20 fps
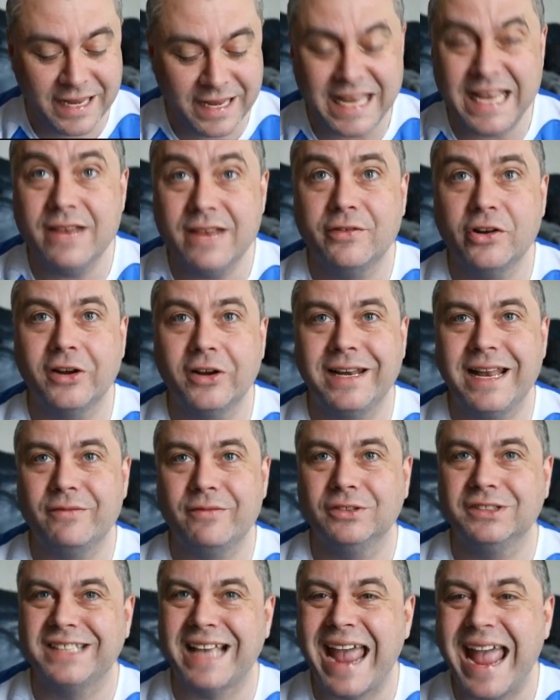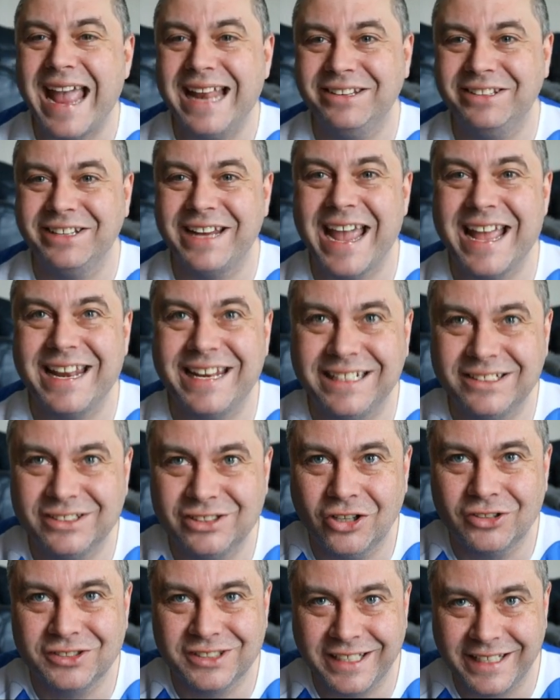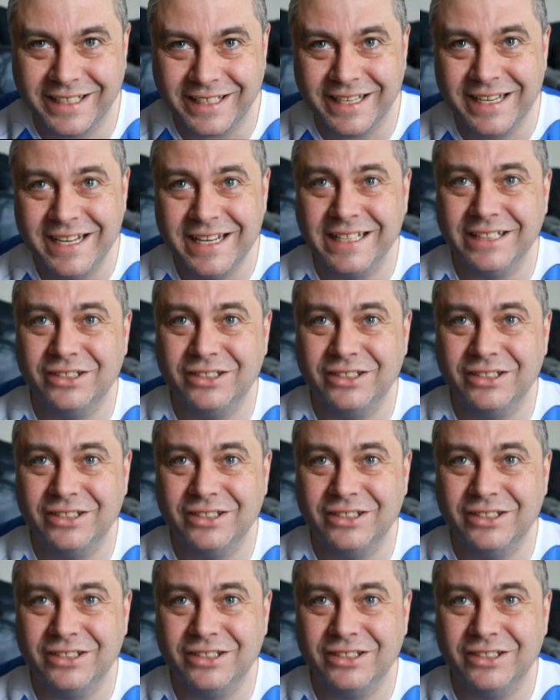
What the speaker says: Even on level 10 to get an exotic,